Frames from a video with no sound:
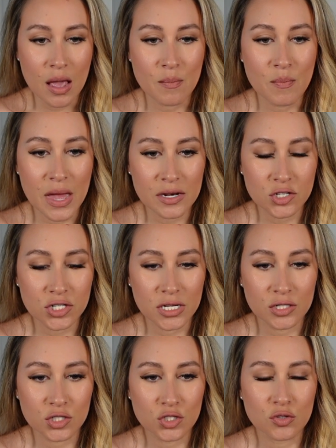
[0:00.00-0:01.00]

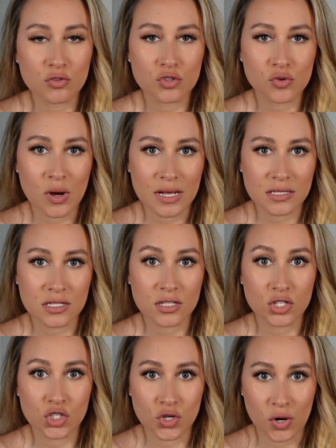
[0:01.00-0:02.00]
mentioned to trust
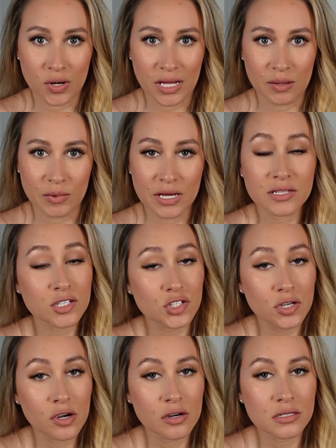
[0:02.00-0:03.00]
the journey because it
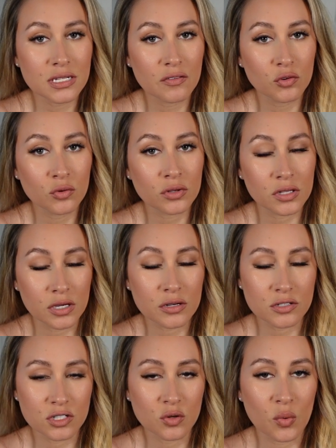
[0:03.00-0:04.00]
took her several
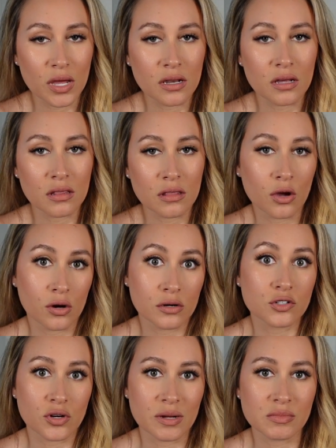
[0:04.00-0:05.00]
years to win her
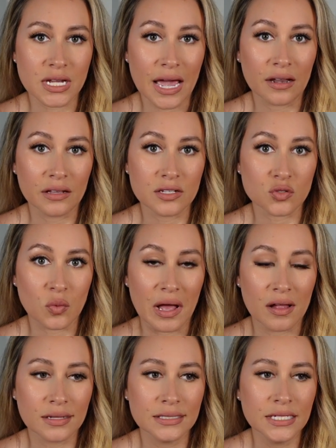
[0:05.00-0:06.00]
dream title as
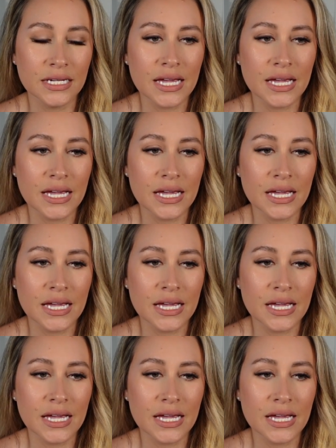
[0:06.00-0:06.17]
well.